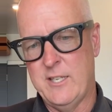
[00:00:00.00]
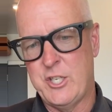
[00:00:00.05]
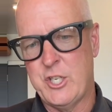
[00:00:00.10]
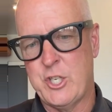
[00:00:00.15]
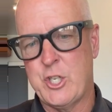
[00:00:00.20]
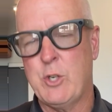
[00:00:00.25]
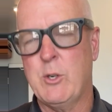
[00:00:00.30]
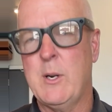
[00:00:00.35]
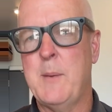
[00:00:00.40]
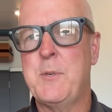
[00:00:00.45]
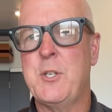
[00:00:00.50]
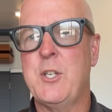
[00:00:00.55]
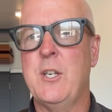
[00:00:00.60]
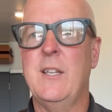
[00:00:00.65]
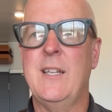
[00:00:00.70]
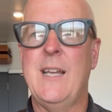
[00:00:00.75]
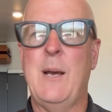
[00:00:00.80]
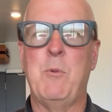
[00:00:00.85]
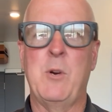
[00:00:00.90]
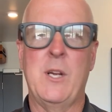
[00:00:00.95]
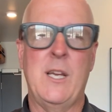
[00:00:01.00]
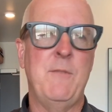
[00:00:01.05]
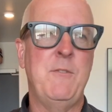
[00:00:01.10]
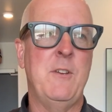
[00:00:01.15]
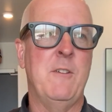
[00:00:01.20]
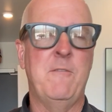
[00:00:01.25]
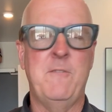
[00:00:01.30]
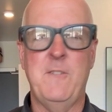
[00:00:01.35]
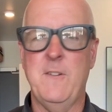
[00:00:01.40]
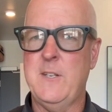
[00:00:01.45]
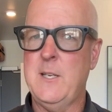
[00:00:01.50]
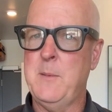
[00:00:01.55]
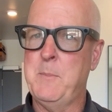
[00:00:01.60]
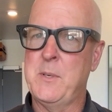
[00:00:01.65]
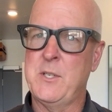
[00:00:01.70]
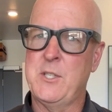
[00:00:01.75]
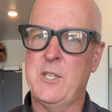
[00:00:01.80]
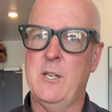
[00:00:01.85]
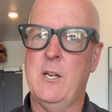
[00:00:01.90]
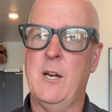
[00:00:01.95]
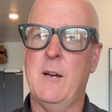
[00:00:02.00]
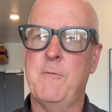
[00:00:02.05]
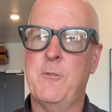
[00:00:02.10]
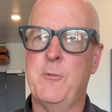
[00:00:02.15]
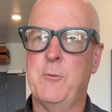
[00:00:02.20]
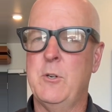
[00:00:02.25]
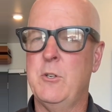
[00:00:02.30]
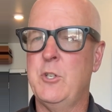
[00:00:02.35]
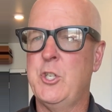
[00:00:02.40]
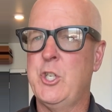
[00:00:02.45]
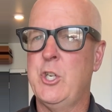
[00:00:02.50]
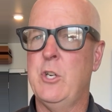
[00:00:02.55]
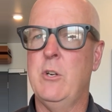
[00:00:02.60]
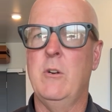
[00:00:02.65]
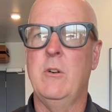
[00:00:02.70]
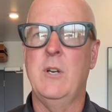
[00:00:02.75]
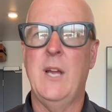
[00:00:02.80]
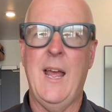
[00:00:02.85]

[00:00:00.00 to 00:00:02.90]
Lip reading: description that will give you 50% off through June,